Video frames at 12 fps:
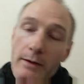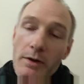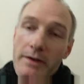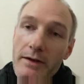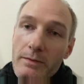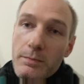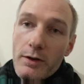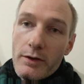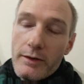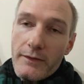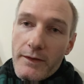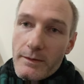Anyway, this blue
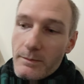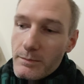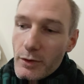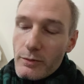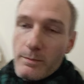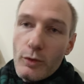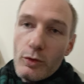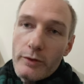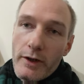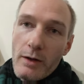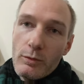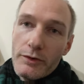th blue
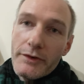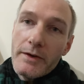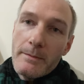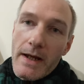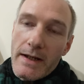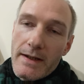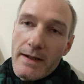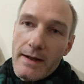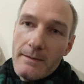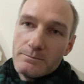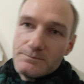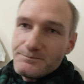border, I wanted to make
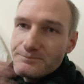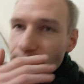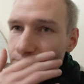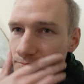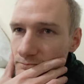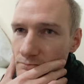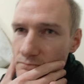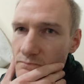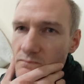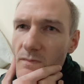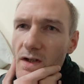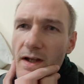it
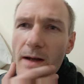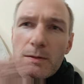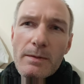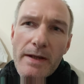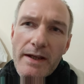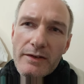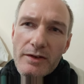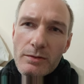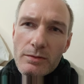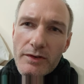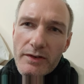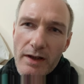a couple of
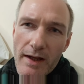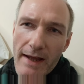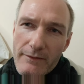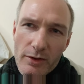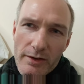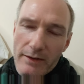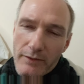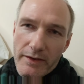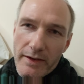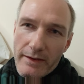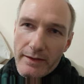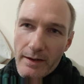pixels. I have it on other
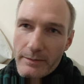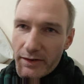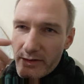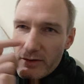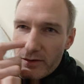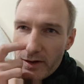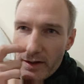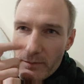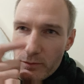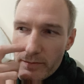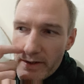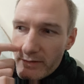setups. It's usually a
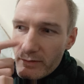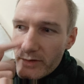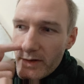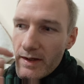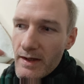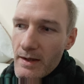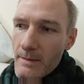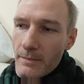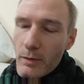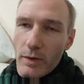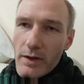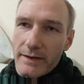couple of pixels.
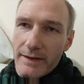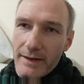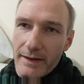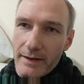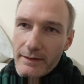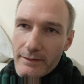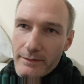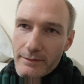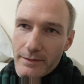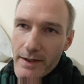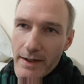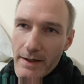But when I did it,
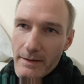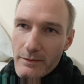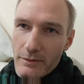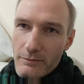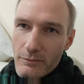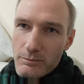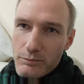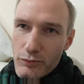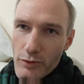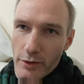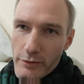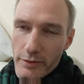it
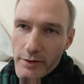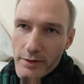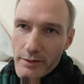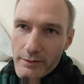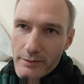broke